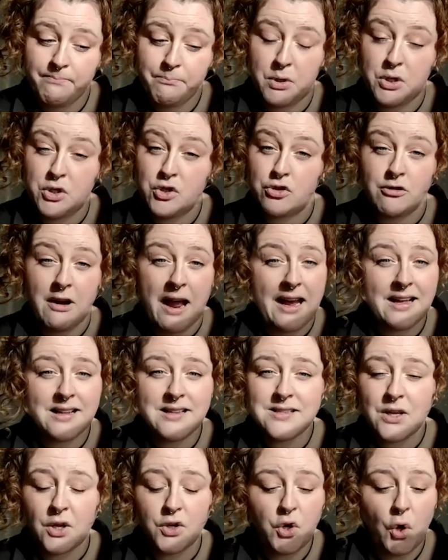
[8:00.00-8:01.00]
But
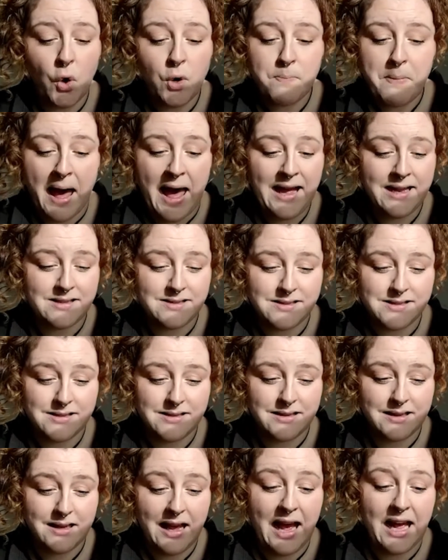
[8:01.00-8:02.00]
dragons are no pets,
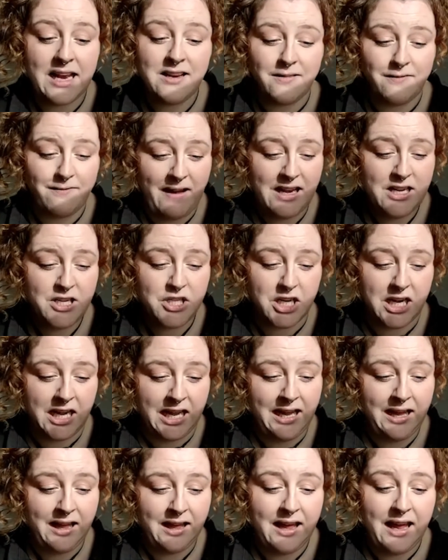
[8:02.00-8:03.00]
and
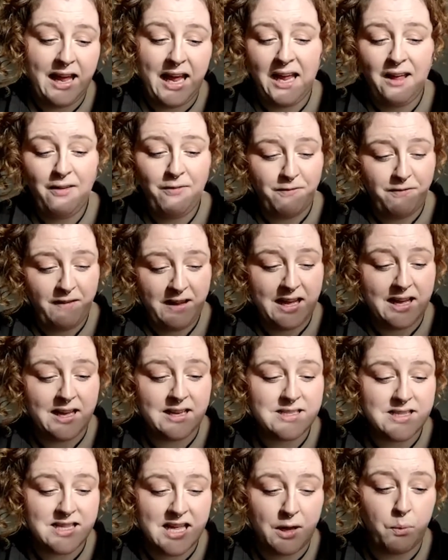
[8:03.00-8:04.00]
eventually he
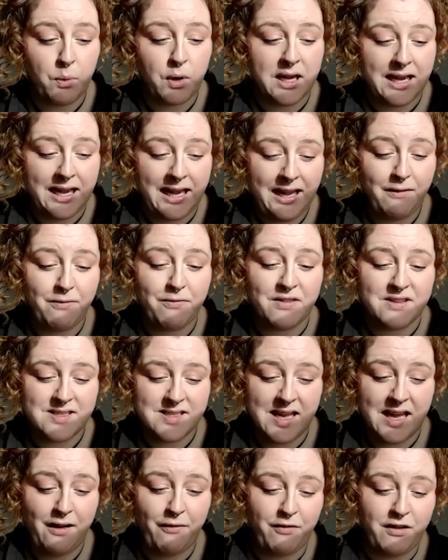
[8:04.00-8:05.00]
feared they would leave the
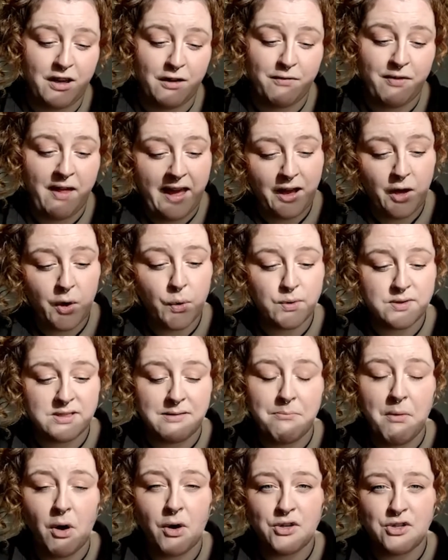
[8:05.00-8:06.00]
safety of their cosy
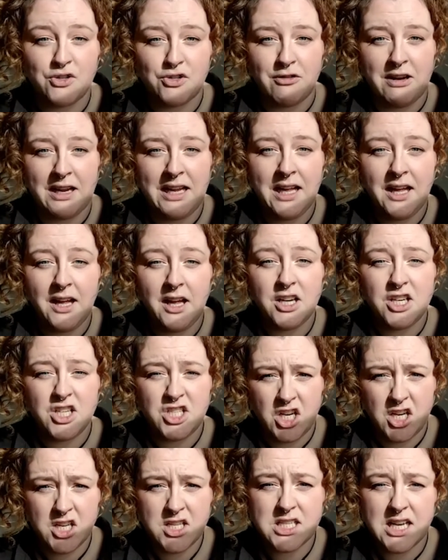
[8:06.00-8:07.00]
monastery,
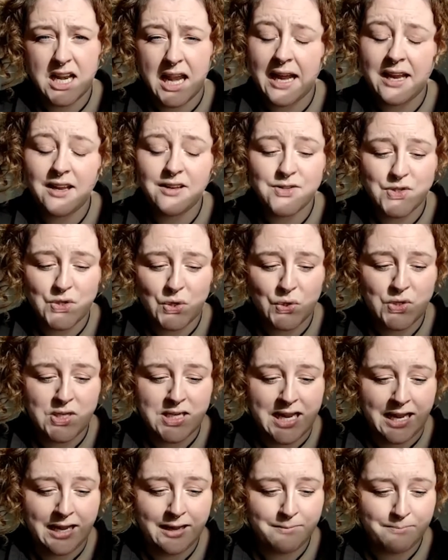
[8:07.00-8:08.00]
just like
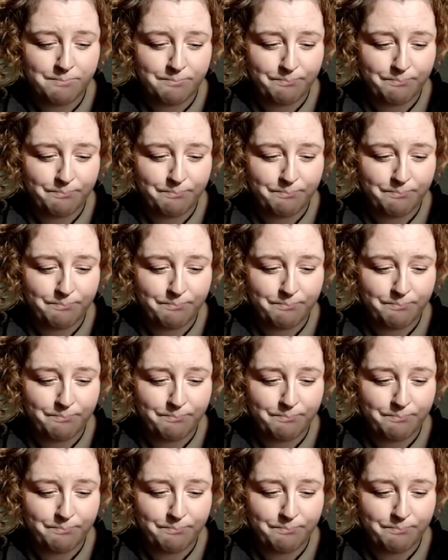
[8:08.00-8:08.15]
Sunday.